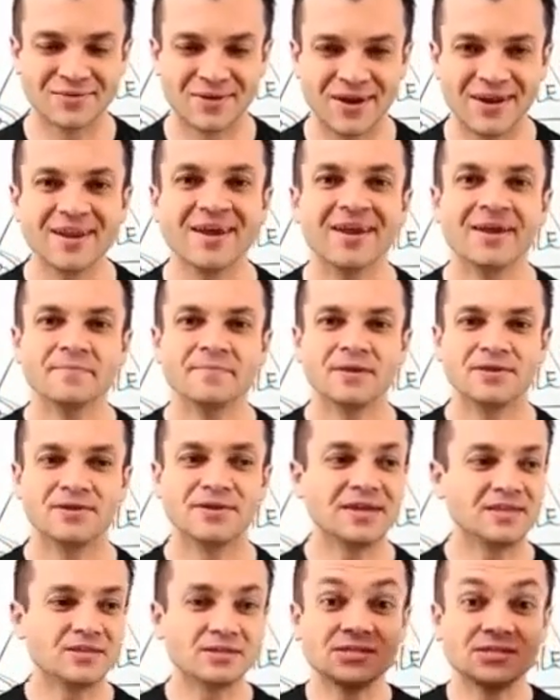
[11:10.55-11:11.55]
right?
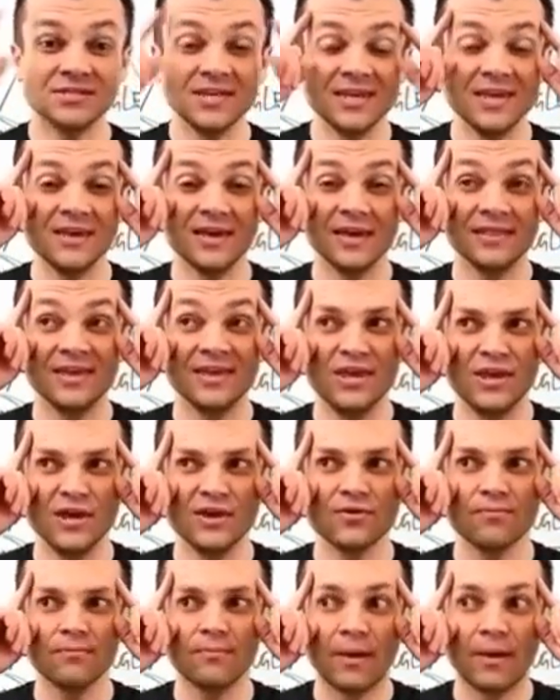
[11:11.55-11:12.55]
You get to see and
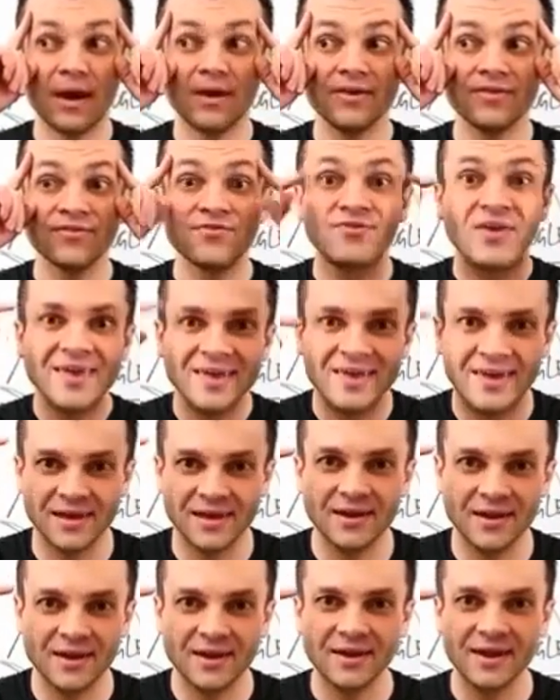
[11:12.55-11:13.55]
hear my
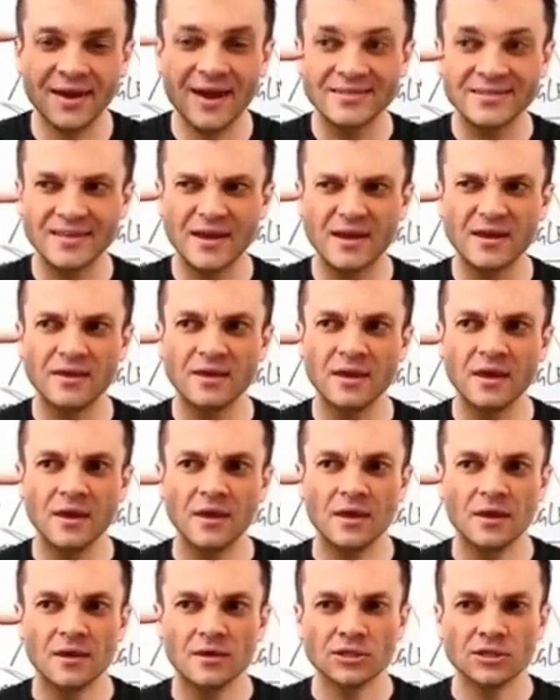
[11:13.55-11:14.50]
thinking as I